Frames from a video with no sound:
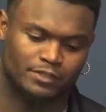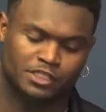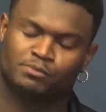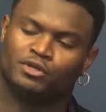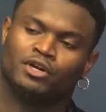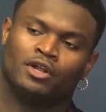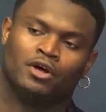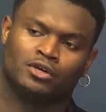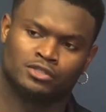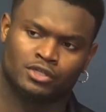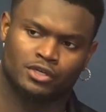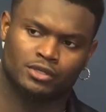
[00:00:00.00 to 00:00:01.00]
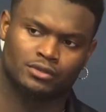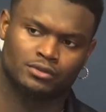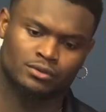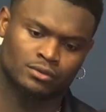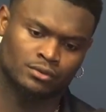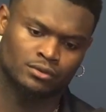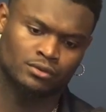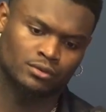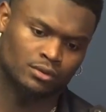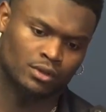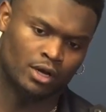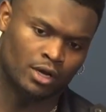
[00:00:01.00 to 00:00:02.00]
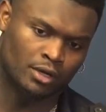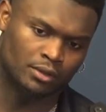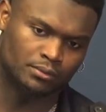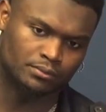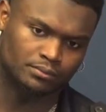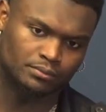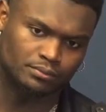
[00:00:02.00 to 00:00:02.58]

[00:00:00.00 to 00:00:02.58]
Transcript: It's been a long journey. Would I